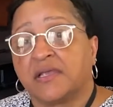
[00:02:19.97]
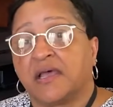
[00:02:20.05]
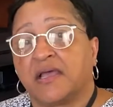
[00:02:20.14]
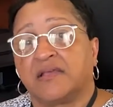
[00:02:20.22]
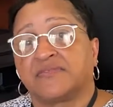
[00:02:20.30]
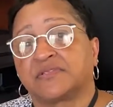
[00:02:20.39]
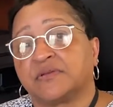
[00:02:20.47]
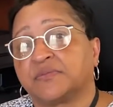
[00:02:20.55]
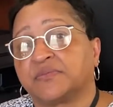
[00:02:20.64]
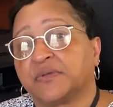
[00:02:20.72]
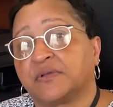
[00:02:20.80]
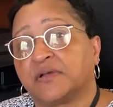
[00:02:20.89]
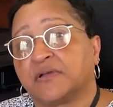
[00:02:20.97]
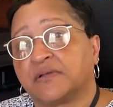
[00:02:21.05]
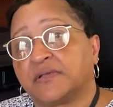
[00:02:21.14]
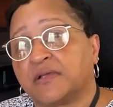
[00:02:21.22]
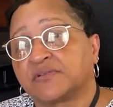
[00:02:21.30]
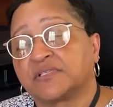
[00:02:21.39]
I have some
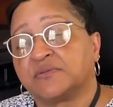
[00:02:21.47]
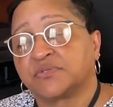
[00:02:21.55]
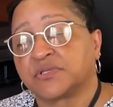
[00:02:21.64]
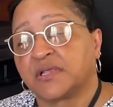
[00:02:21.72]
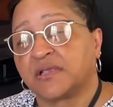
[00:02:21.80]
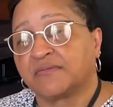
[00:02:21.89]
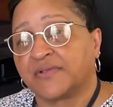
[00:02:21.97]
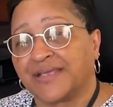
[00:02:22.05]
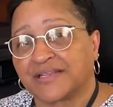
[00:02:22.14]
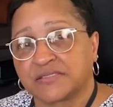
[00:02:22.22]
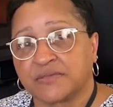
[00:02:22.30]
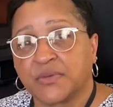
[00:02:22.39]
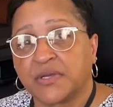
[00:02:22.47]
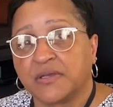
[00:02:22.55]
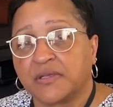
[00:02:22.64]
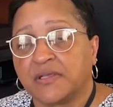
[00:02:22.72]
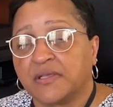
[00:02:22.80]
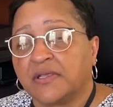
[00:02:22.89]
housekeepers that have eczema,
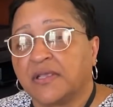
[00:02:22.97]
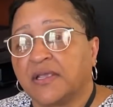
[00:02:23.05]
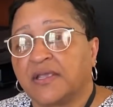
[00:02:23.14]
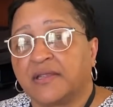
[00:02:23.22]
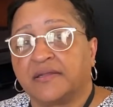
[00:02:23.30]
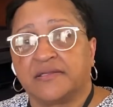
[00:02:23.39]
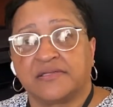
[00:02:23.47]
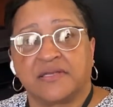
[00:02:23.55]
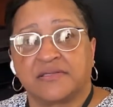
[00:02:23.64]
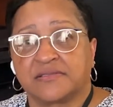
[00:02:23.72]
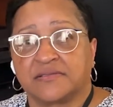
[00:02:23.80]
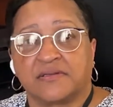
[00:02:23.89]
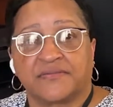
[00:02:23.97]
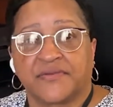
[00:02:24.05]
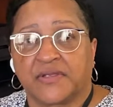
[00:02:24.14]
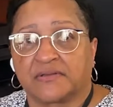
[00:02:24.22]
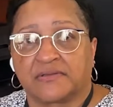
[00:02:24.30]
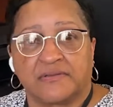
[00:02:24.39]
and it doesn't
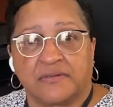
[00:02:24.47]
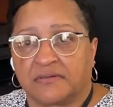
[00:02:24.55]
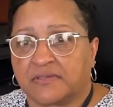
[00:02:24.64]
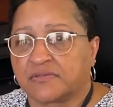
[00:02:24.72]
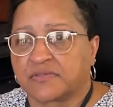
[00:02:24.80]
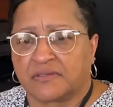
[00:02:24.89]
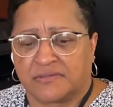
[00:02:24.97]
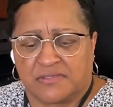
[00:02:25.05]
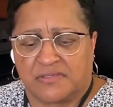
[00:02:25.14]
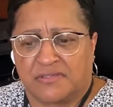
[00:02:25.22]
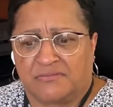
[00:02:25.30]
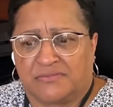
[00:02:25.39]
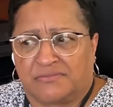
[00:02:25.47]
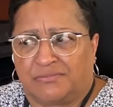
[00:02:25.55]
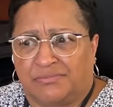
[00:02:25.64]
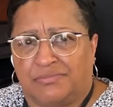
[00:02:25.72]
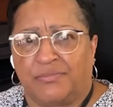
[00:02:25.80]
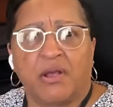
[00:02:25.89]
affect, it doesn't even
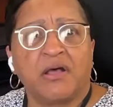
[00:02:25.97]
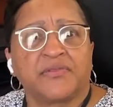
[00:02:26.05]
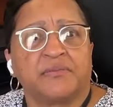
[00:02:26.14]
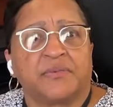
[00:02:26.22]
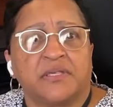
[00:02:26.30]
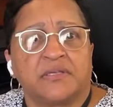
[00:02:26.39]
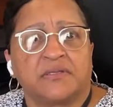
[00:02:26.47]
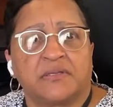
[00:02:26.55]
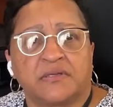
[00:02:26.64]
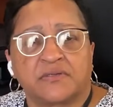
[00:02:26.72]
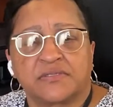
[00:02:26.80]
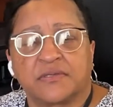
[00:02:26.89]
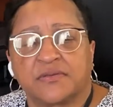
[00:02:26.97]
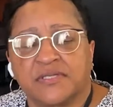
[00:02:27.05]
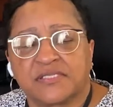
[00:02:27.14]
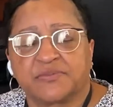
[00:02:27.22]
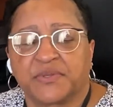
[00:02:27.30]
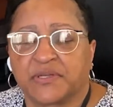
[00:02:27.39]
bother me, so
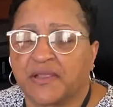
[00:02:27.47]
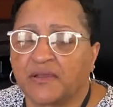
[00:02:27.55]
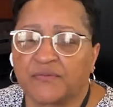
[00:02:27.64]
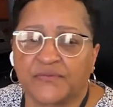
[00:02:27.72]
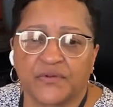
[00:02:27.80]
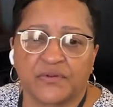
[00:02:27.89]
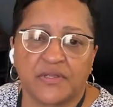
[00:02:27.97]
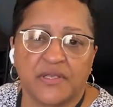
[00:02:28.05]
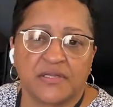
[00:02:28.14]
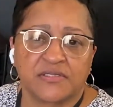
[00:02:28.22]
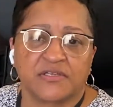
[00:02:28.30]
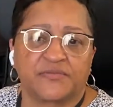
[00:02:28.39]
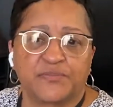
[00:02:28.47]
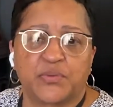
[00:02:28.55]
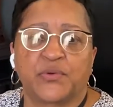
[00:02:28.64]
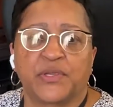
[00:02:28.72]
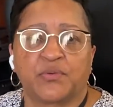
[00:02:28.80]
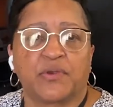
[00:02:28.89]
it's been helpful to the
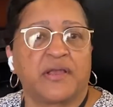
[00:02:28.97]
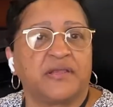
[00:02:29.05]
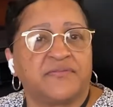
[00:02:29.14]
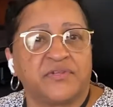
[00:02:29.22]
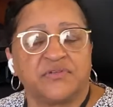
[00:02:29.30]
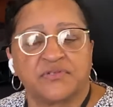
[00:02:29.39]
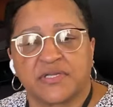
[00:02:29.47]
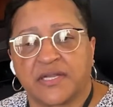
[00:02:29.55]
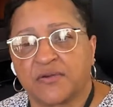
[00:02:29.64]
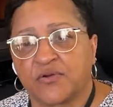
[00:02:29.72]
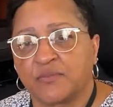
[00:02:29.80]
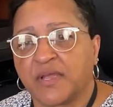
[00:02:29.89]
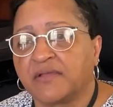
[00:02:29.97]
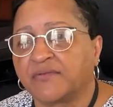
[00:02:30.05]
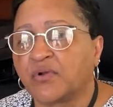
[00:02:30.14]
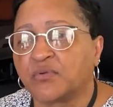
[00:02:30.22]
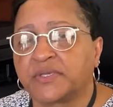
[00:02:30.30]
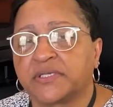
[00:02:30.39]
point where I even use it at home. I have a
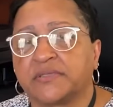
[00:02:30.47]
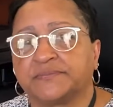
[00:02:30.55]
home kit.